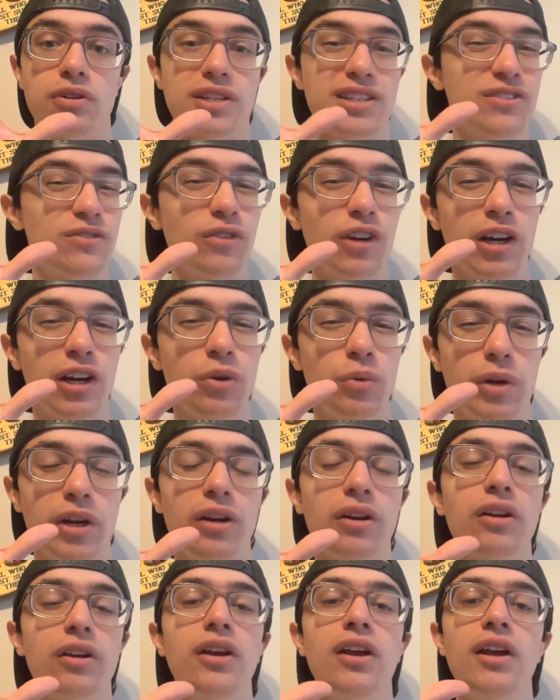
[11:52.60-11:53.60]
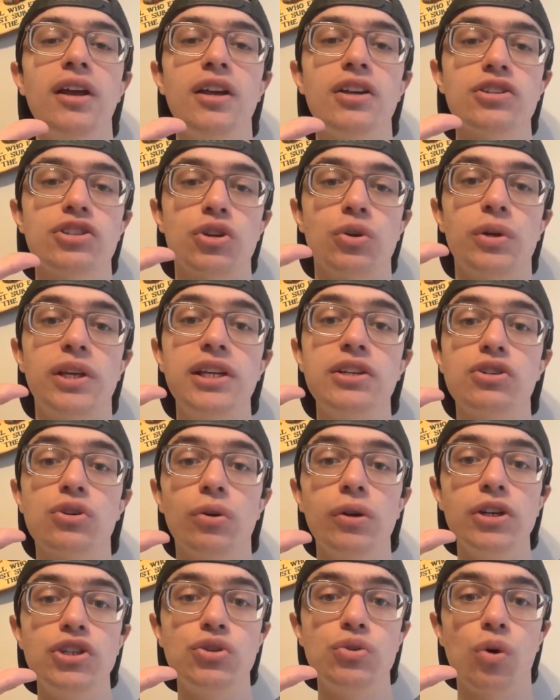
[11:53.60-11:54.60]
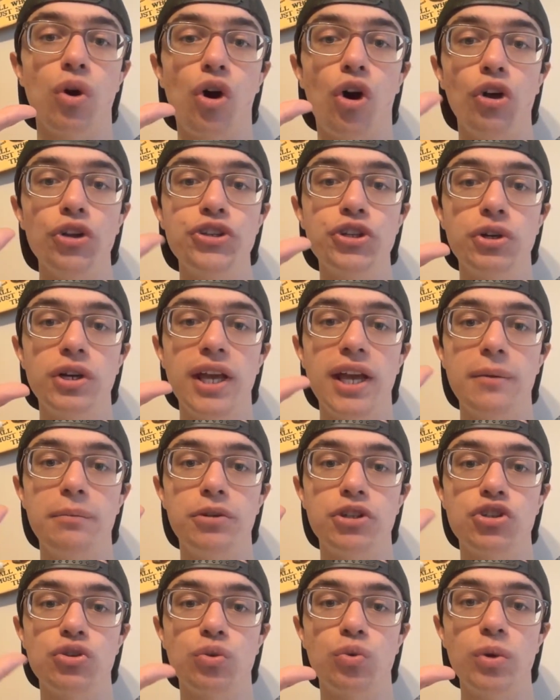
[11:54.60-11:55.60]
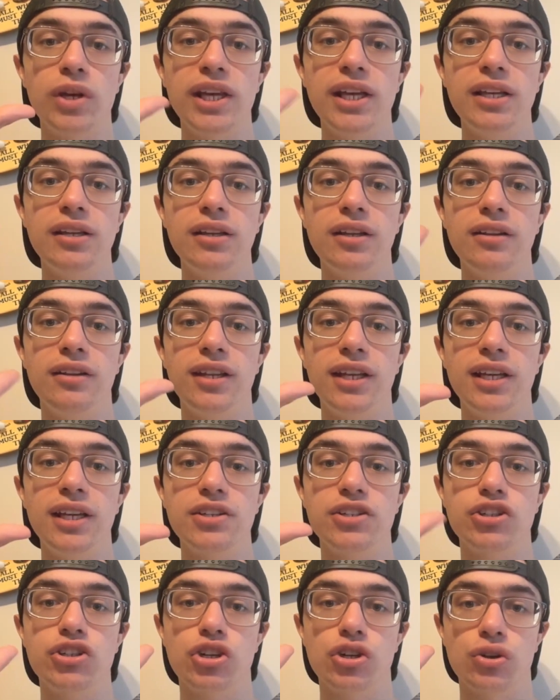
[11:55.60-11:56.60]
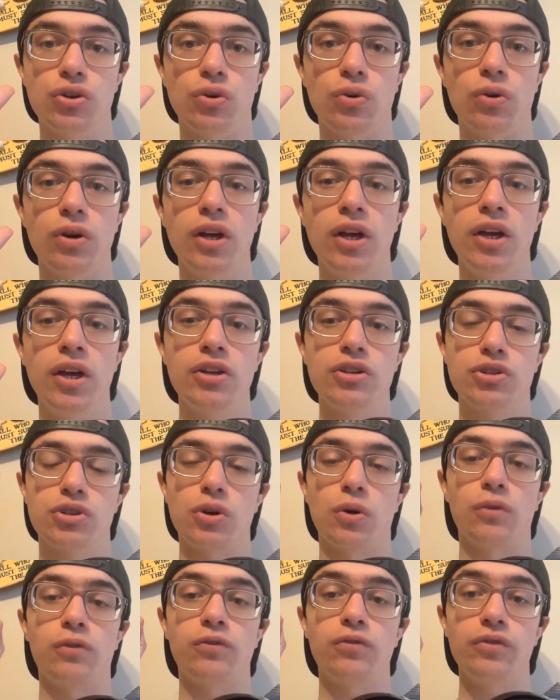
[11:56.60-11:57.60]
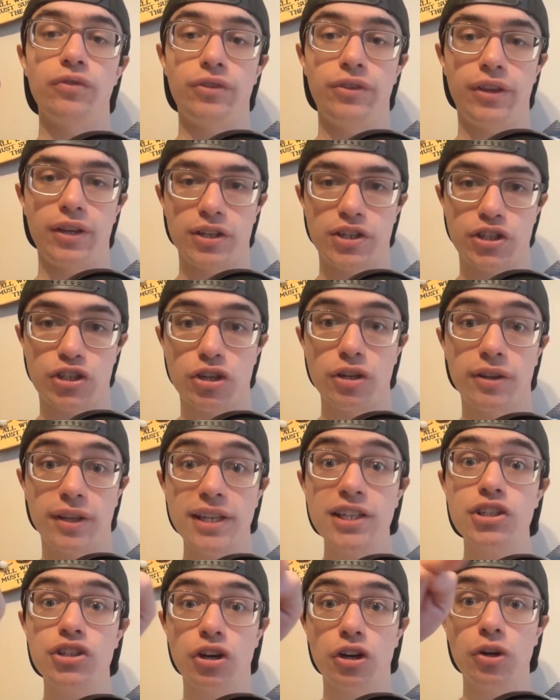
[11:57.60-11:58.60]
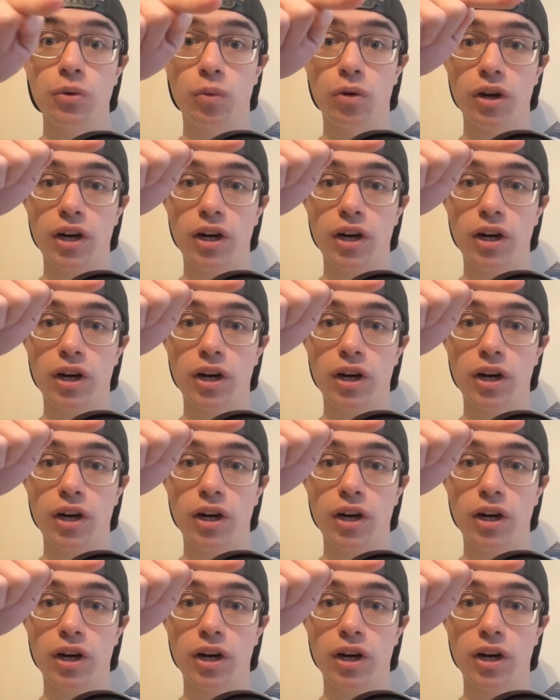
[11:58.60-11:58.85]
It's very weird. So he's going to alternate between these two. So this turn we're